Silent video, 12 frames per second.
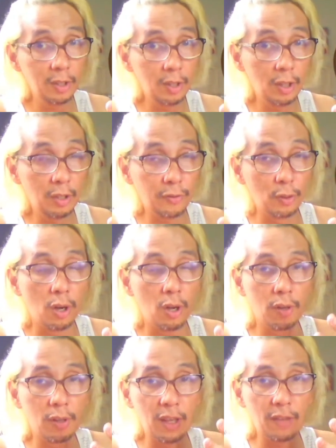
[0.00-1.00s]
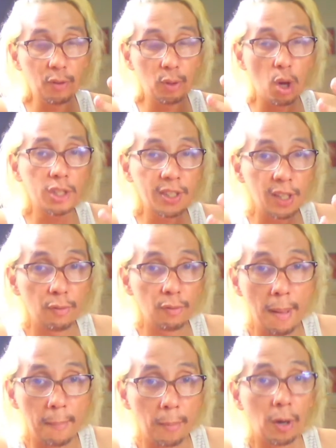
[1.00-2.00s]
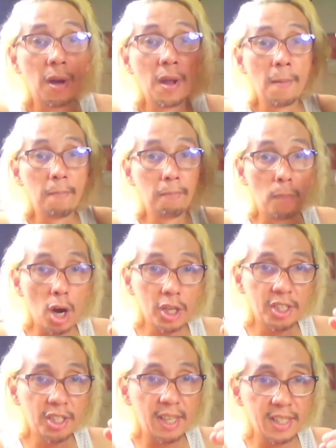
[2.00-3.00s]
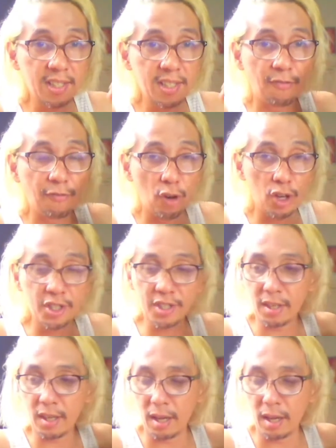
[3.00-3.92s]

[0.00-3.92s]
If you all still remember, March is the first